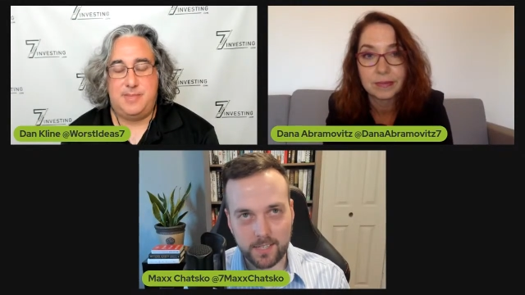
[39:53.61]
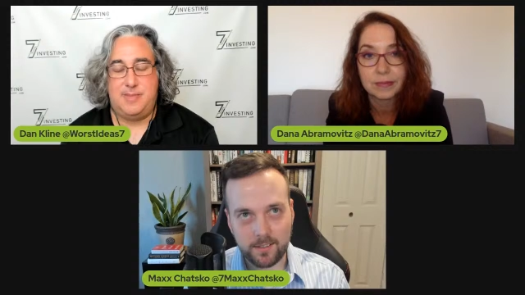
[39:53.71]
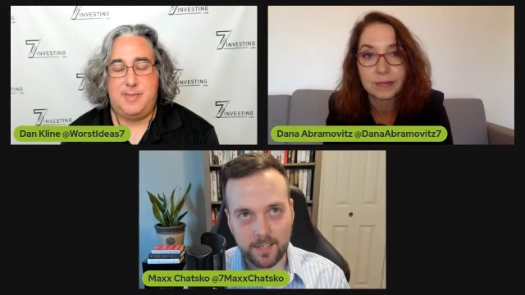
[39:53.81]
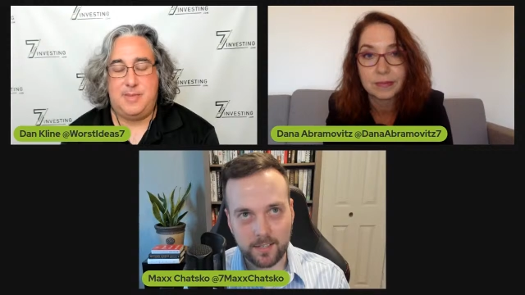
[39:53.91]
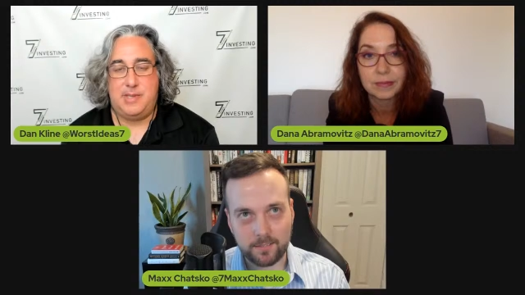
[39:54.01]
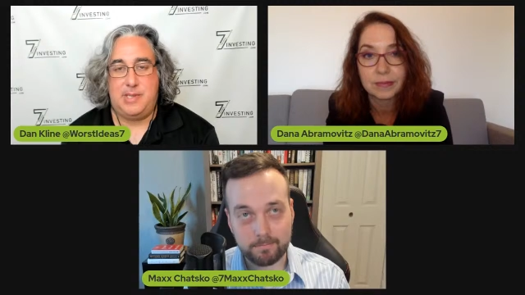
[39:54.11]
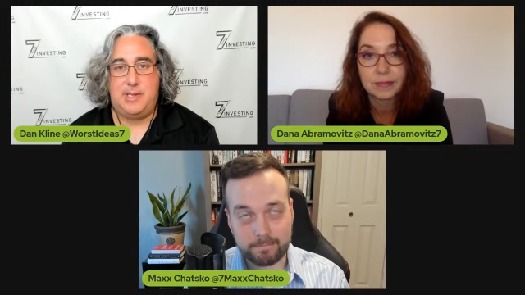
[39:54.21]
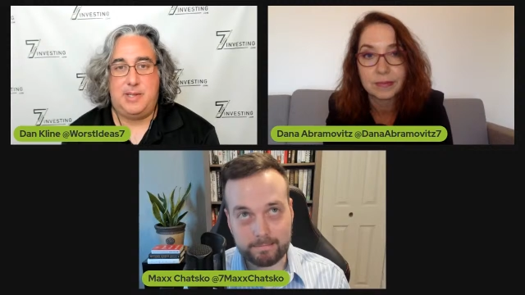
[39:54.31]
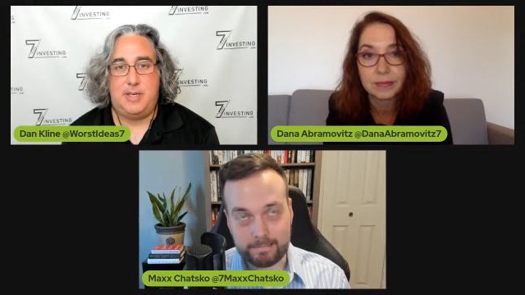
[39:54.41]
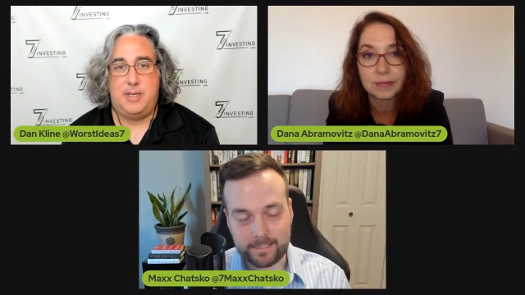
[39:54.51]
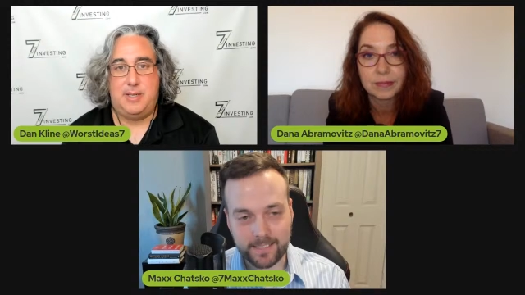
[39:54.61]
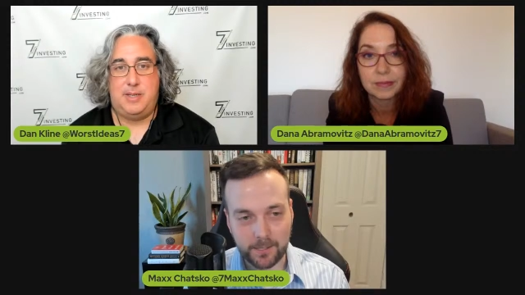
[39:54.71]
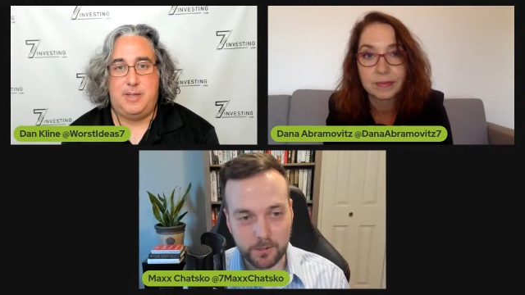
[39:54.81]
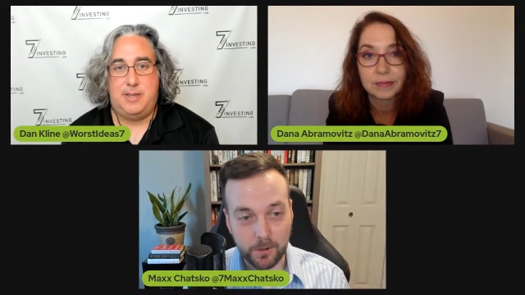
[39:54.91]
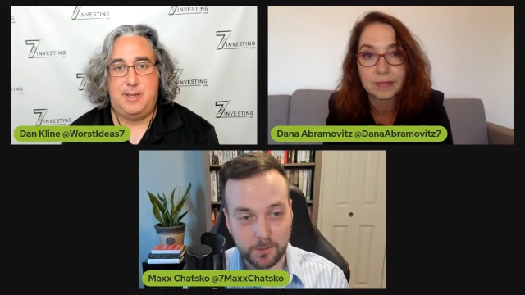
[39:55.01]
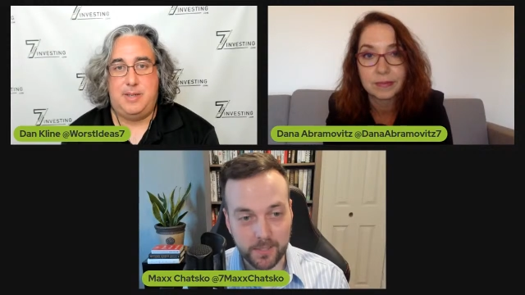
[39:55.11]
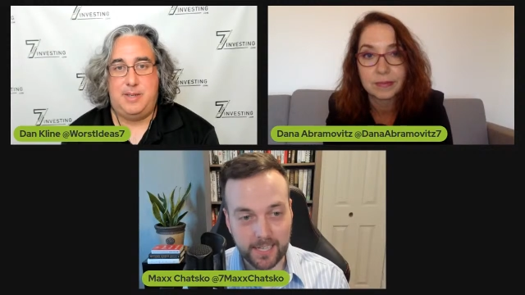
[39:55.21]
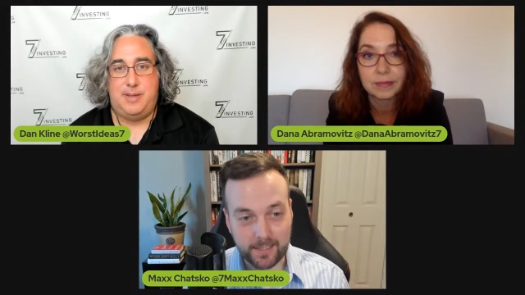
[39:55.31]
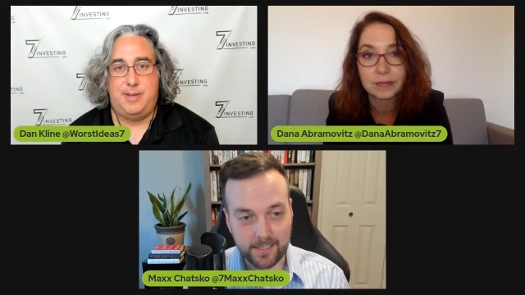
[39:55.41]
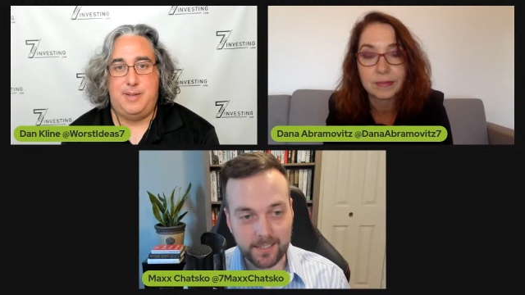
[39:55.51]
Speaker 1: Uh, well, it sounds gross, but
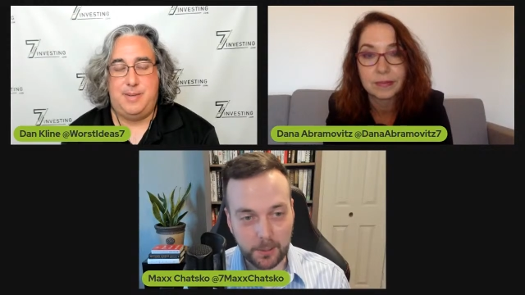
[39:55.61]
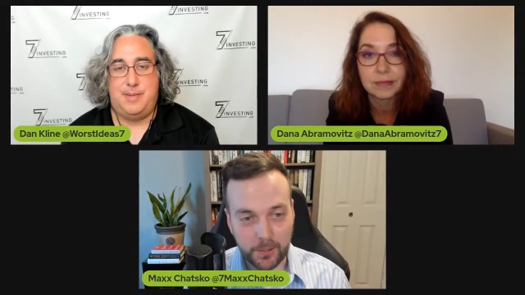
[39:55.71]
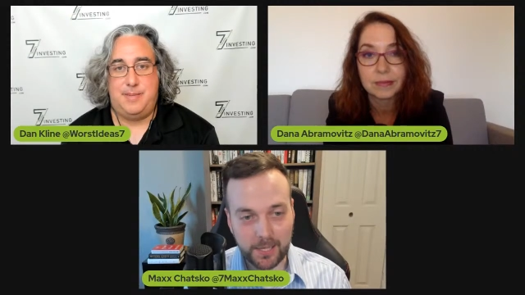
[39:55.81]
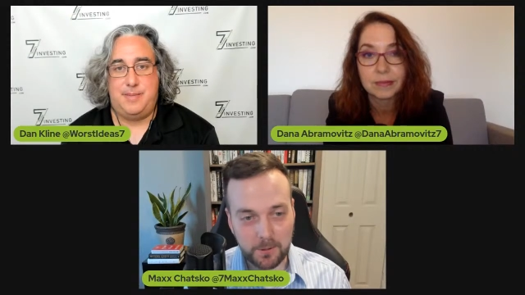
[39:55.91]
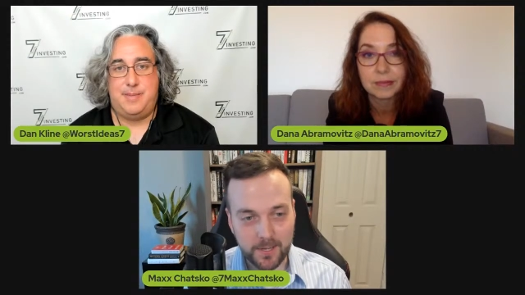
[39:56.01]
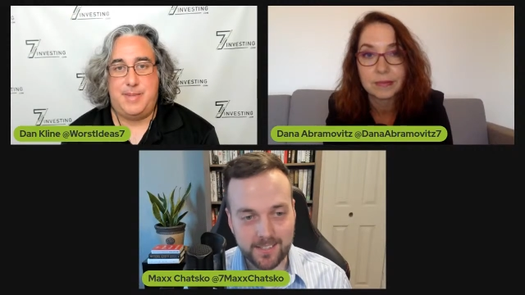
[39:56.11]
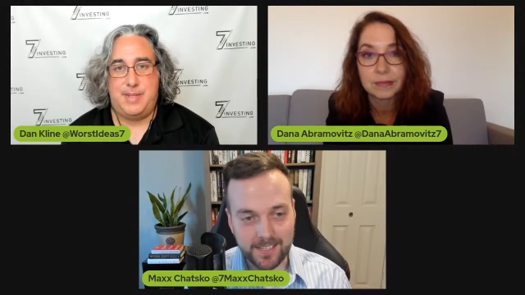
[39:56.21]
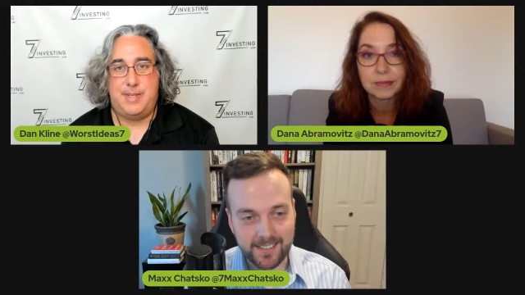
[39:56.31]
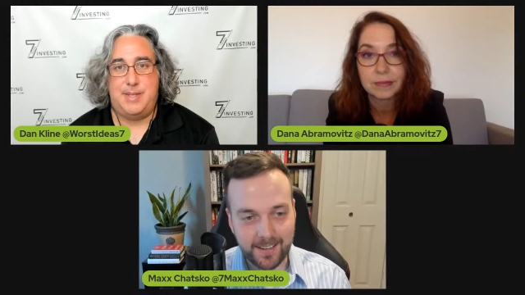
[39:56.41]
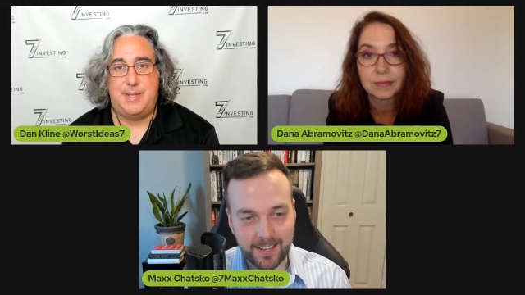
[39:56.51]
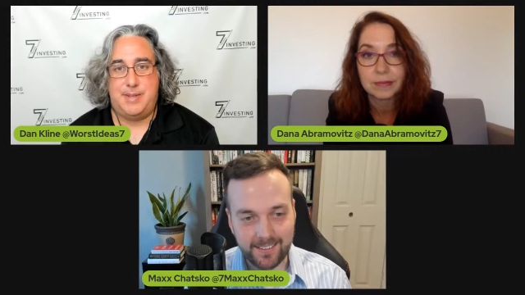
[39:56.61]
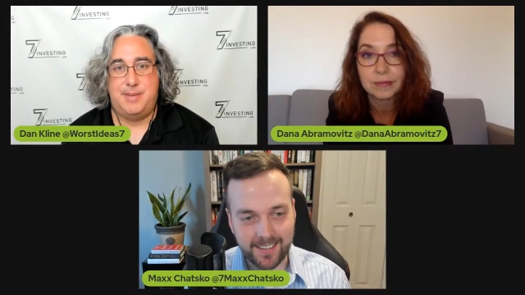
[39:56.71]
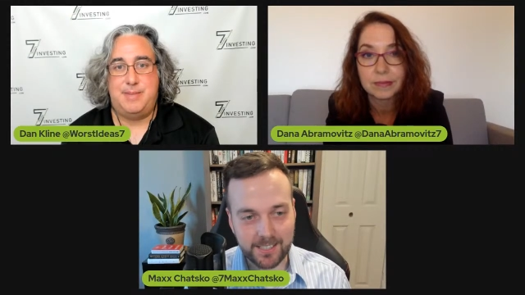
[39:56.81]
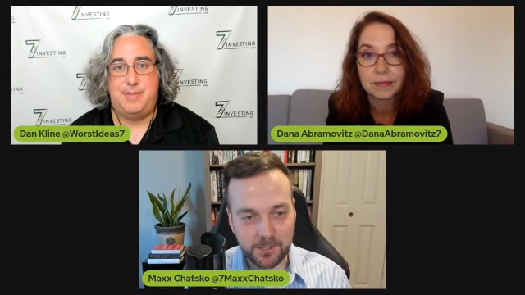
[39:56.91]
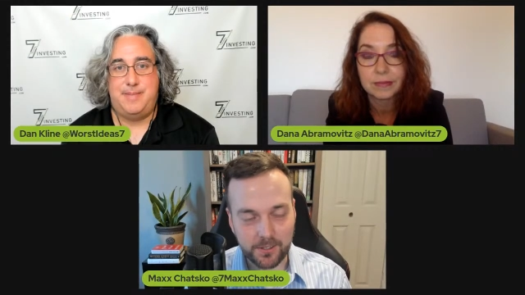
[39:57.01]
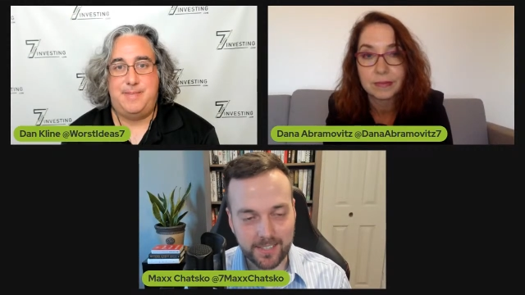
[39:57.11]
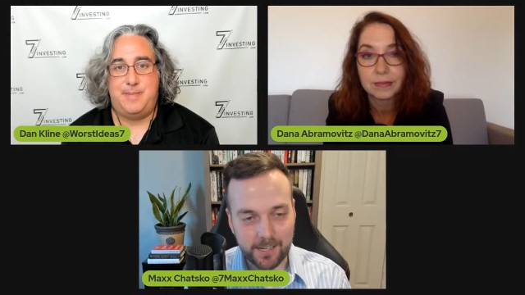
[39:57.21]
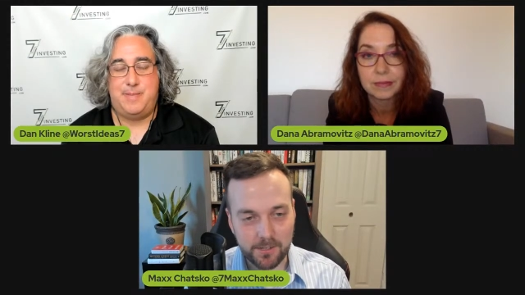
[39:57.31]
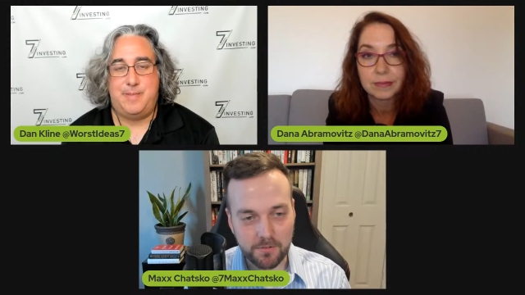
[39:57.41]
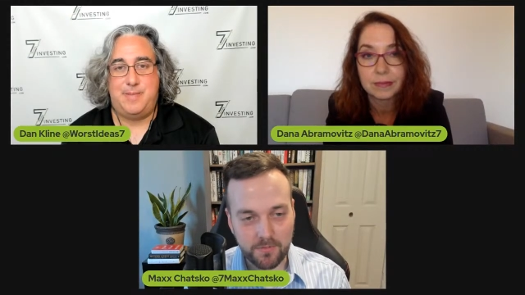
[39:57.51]
like liquids in, in like certain
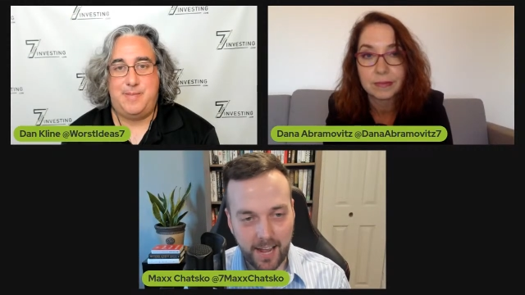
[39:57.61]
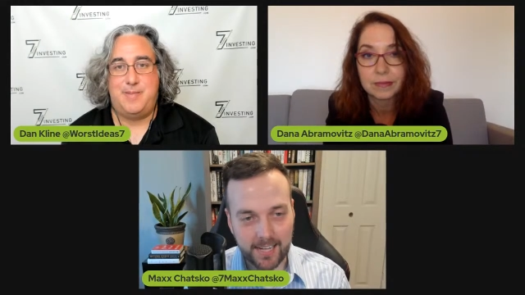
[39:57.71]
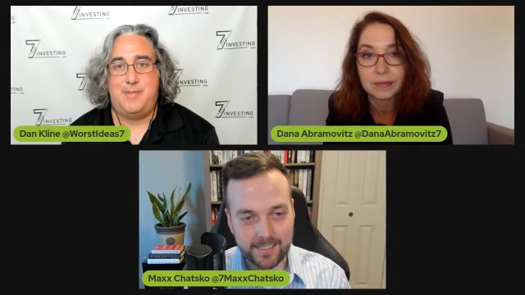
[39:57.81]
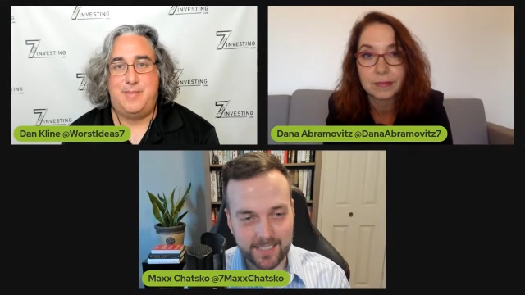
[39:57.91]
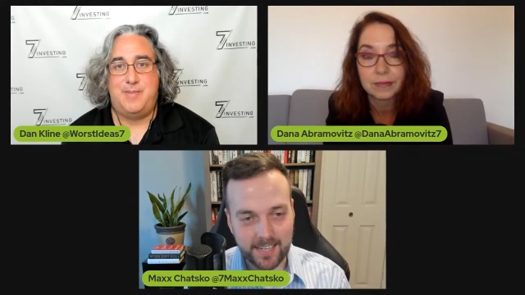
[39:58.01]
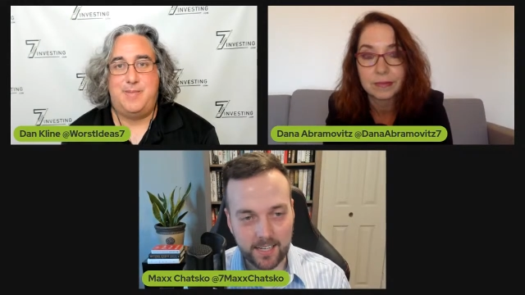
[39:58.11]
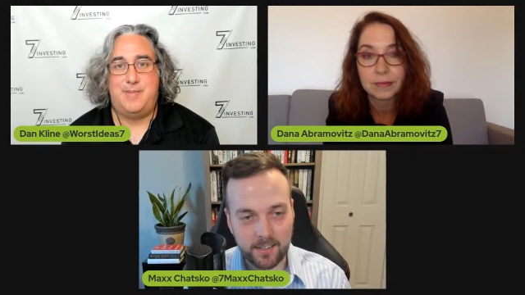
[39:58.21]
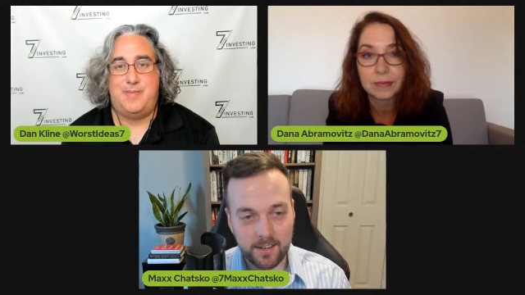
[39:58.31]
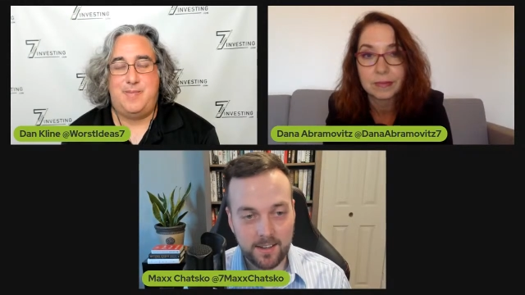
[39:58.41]
layers of fat and skin